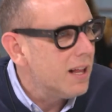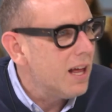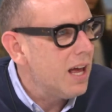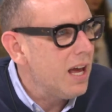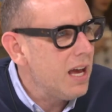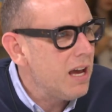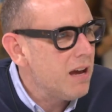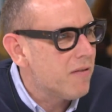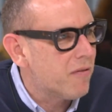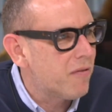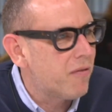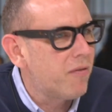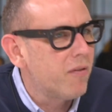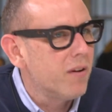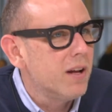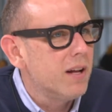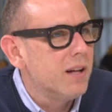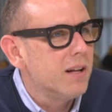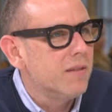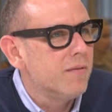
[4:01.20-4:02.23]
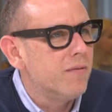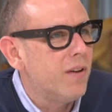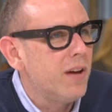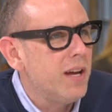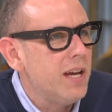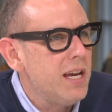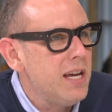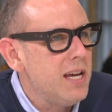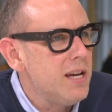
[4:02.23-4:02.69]
If the
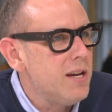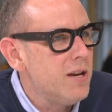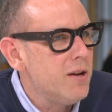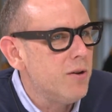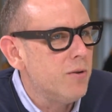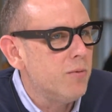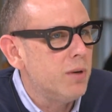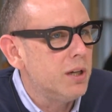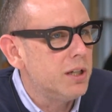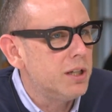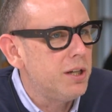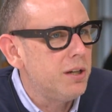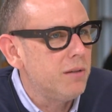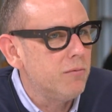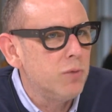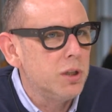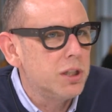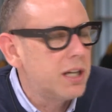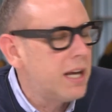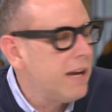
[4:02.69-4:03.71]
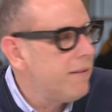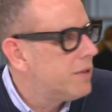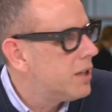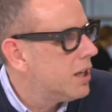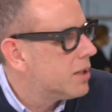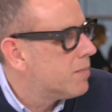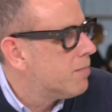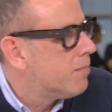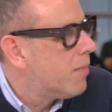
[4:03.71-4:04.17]
EU, which gives
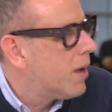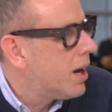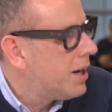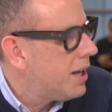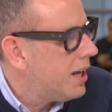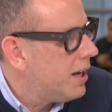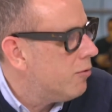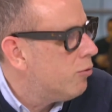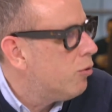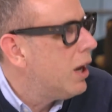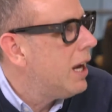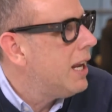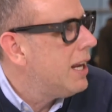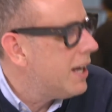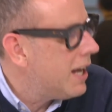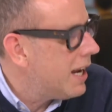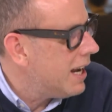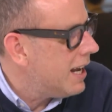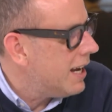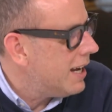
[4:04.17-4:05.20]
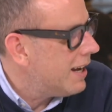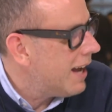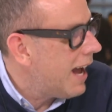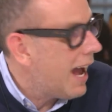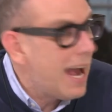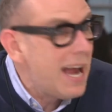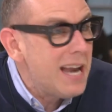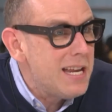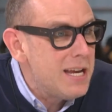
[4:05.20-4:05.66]
its money willy-nilly
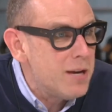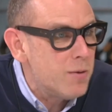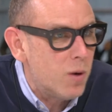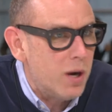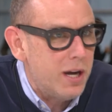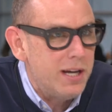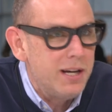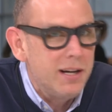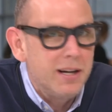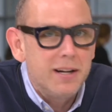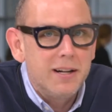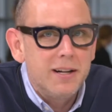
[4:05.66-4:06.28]
anyway,